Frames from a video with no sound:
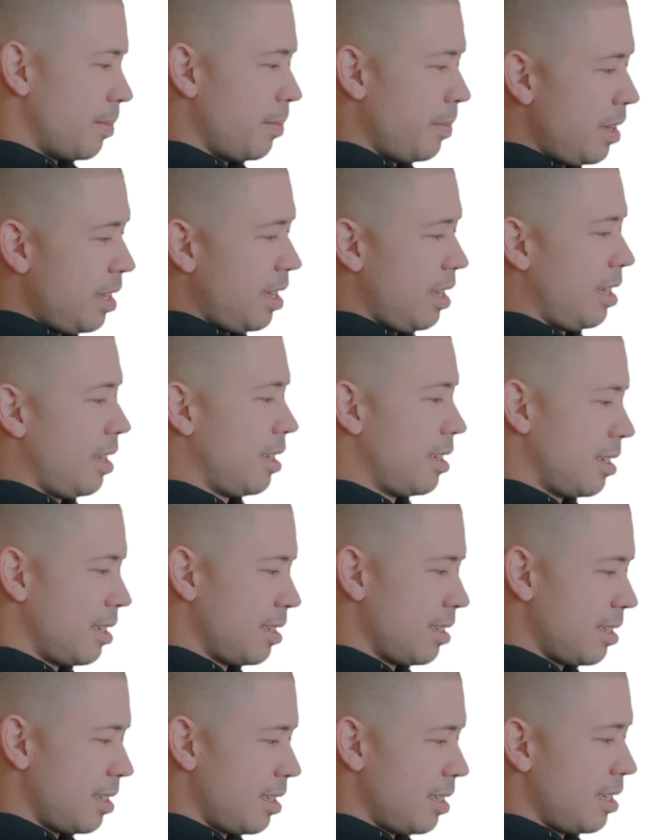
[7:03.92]
Me,
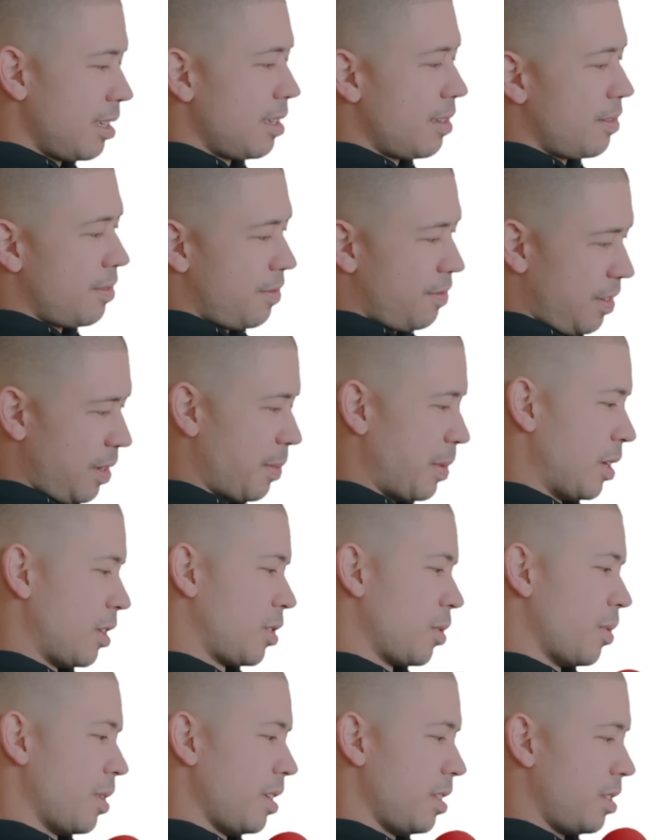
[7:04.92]
female
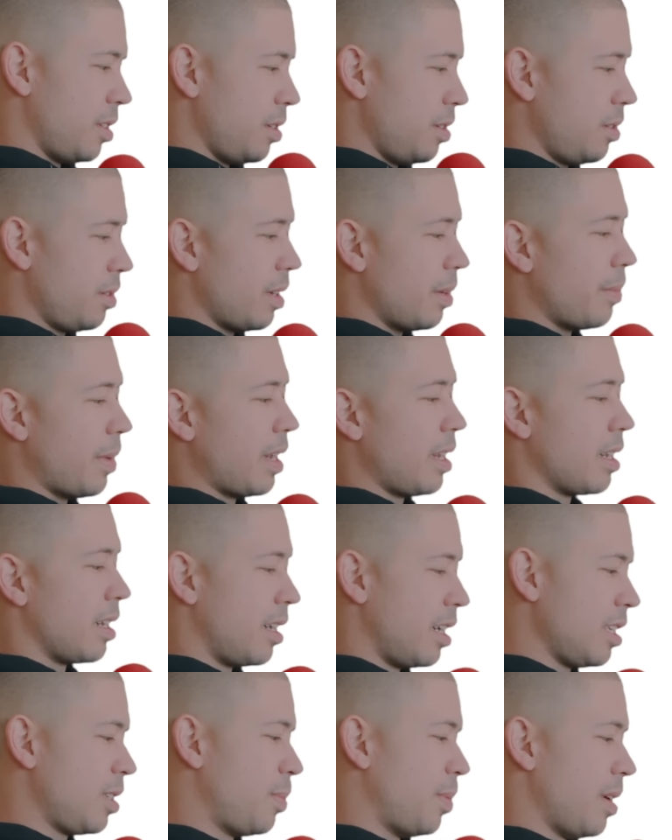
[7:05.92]
22, and my
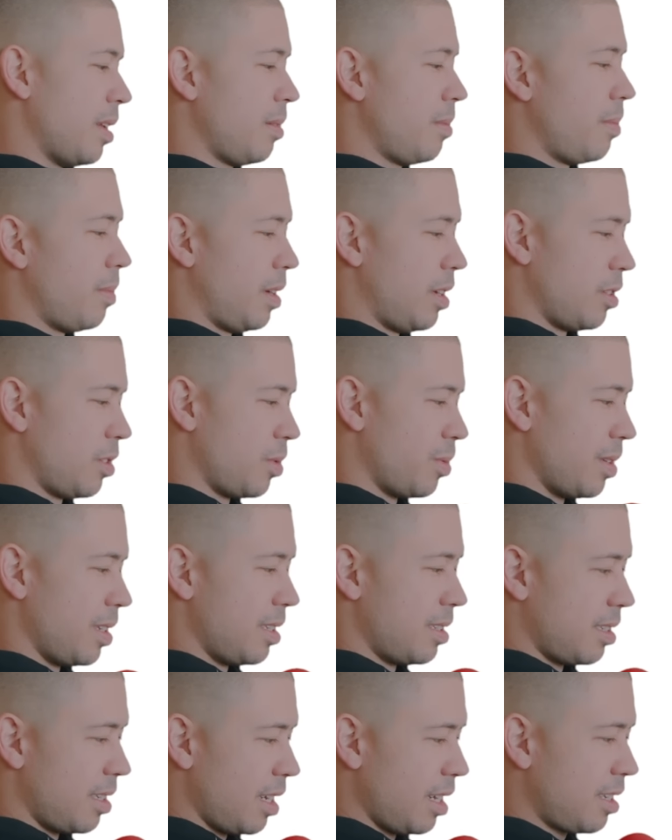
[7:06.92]
husband, male
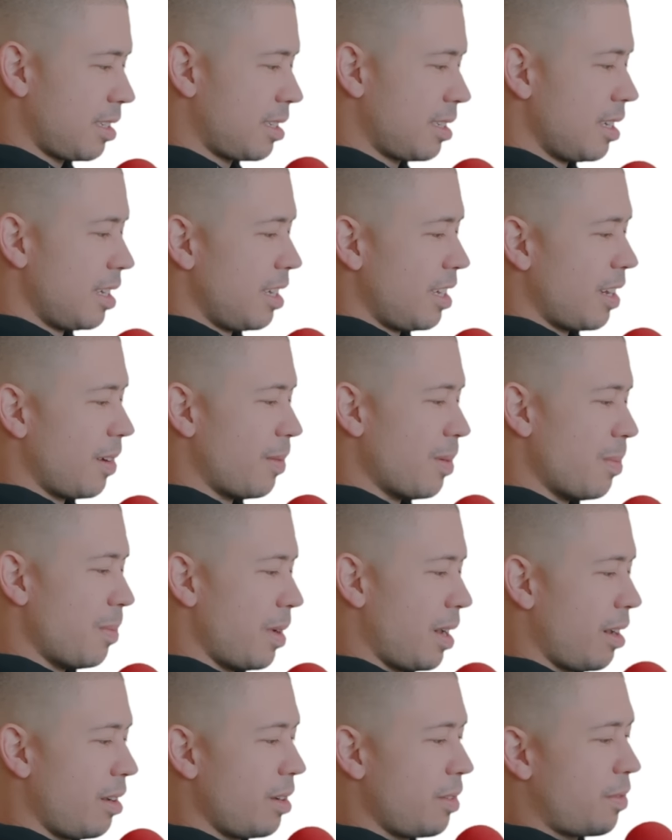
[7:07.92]
26, have been
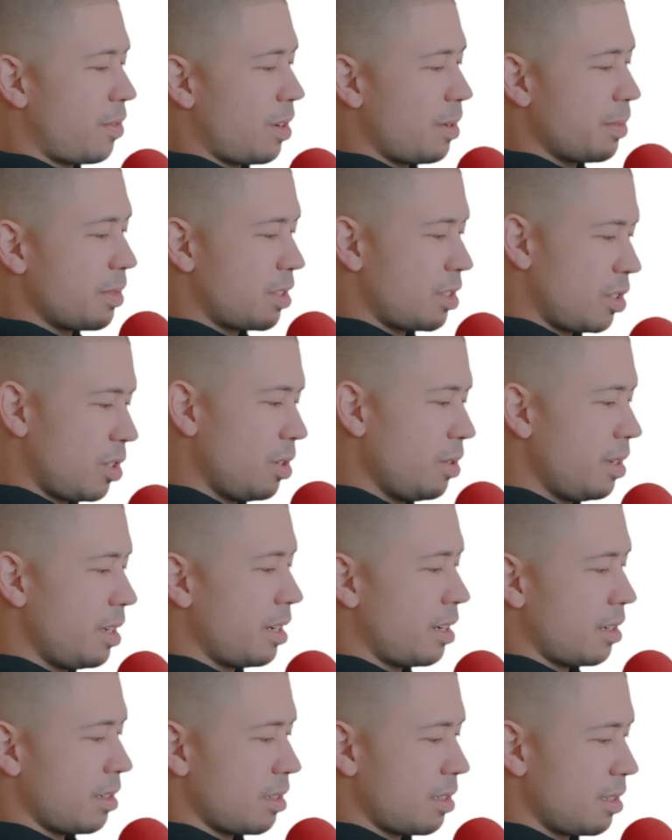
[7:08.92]
married for almost 2
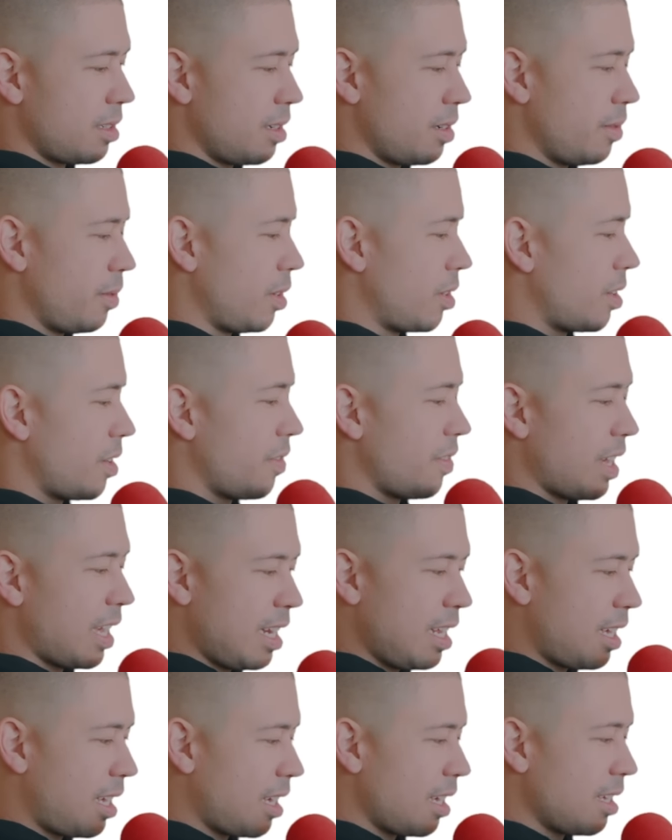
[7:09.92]
years. We don't have
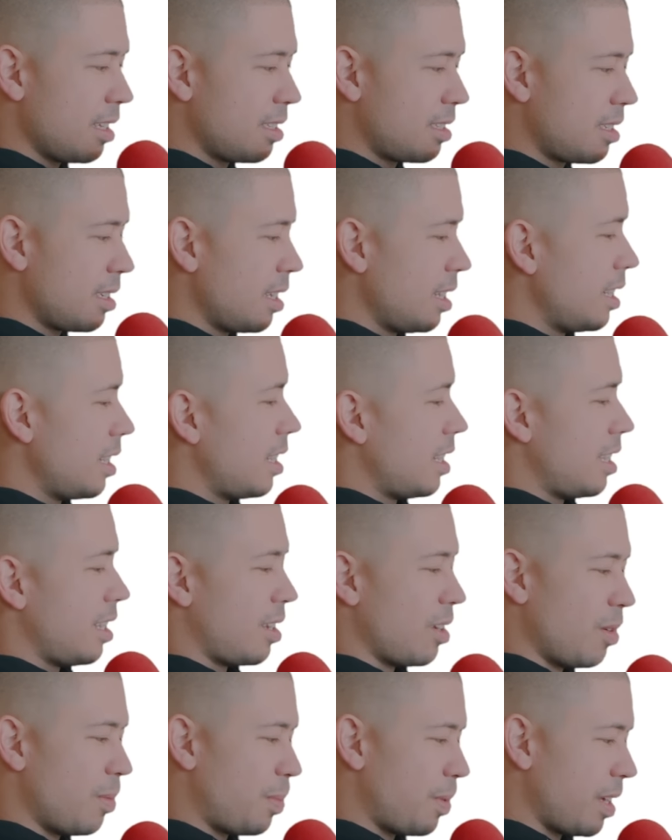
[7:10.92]
any kids
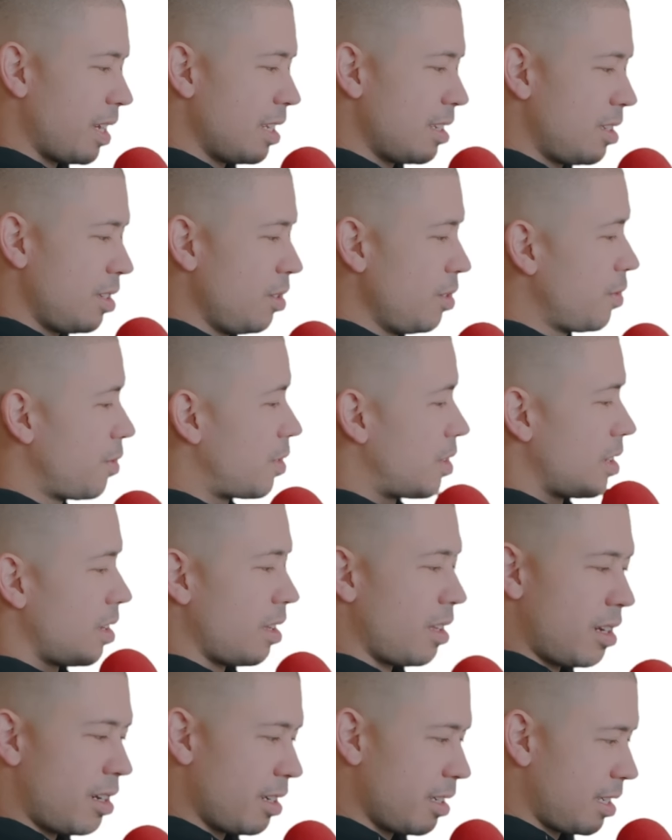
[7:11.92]
and don't plan to for a
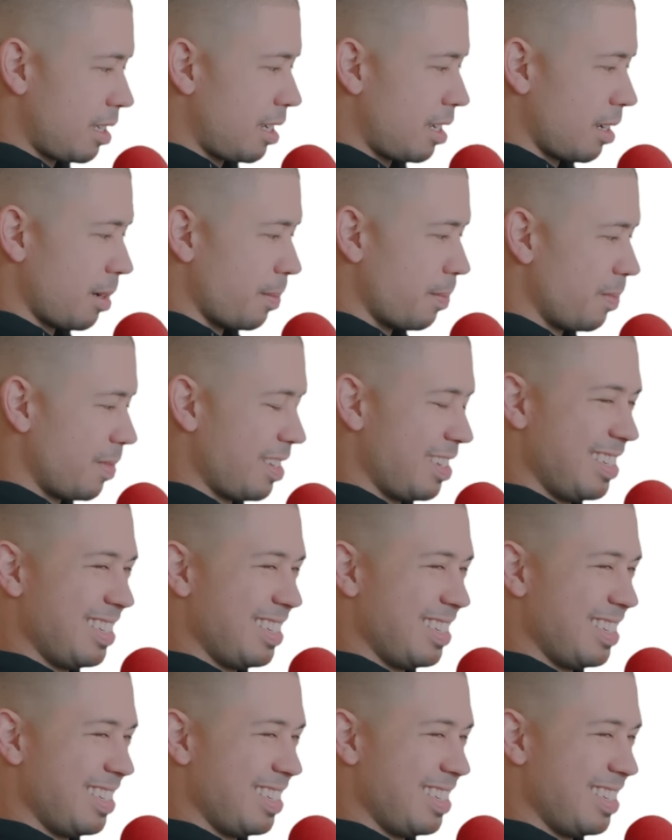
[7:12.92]
long time.